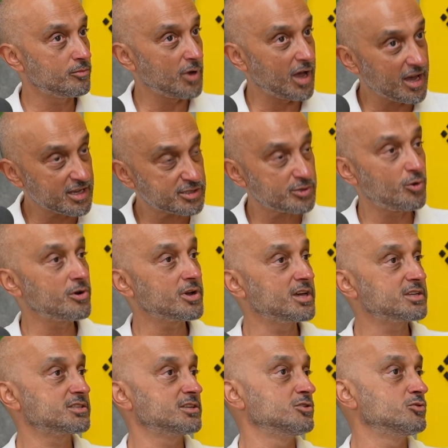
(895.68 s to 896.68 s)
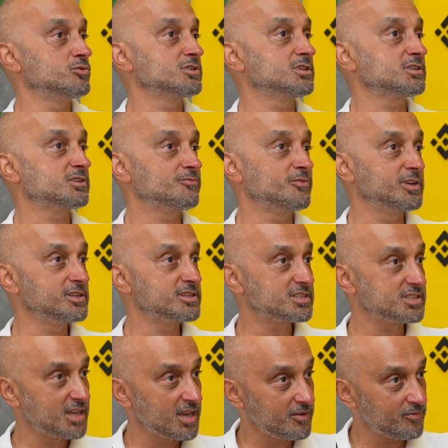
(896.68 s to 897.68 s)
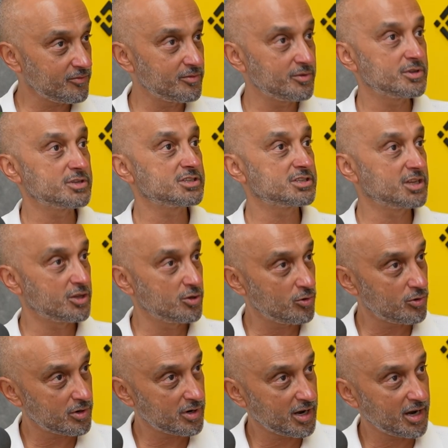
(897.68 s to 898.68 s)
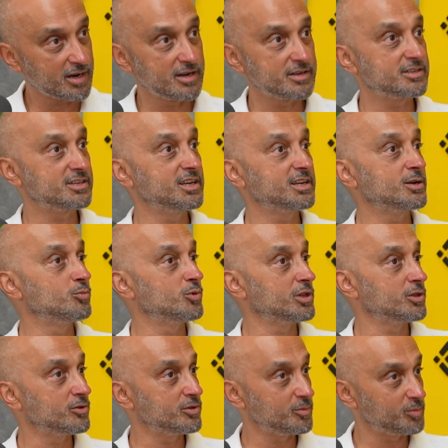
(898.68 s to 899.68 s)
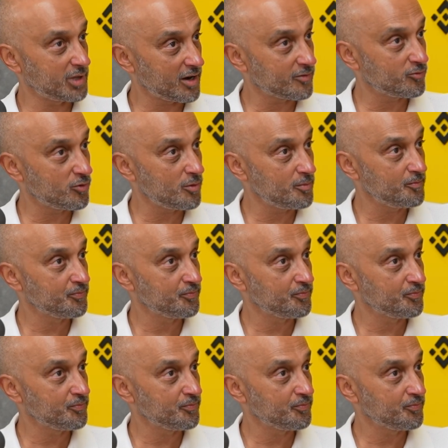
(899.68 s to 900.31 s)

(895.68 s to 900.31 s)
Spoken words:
as long as the users feel safe, secure and are treated well on the platform,